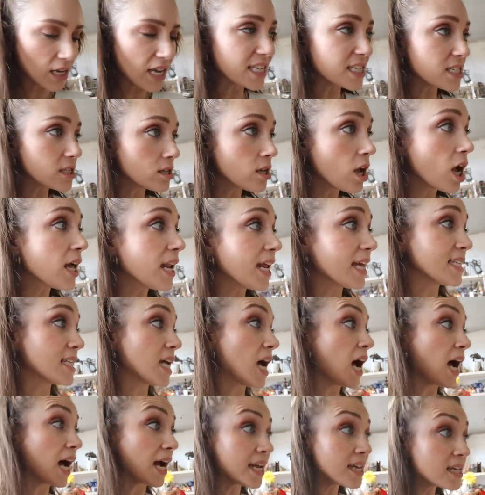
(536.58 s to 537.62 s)
It's not as
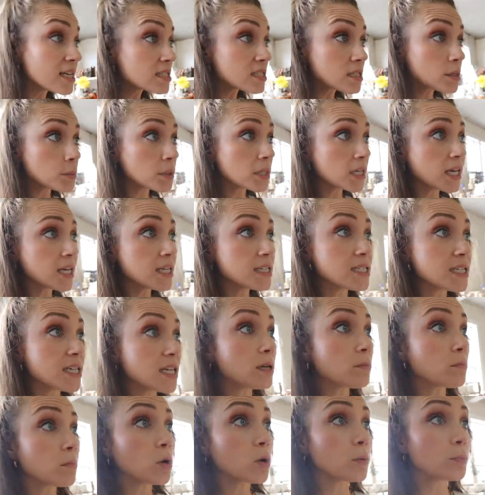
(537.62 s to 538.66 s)
high as some of the
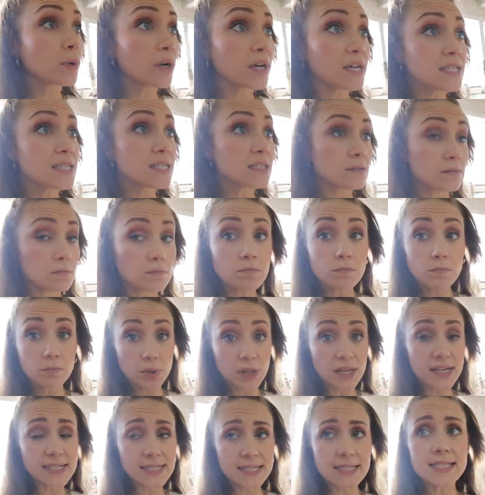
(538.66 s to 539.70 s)
antique mall price
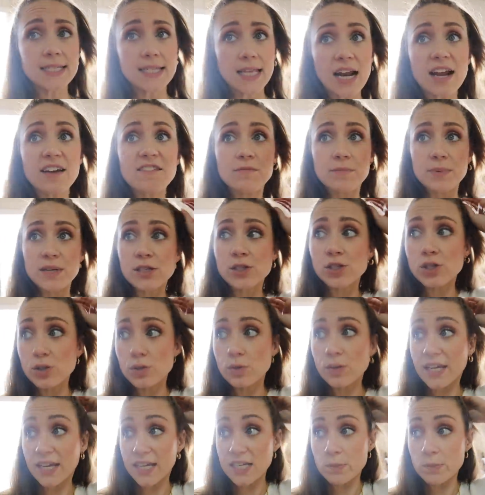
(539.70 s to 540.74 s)
places that I've been to, like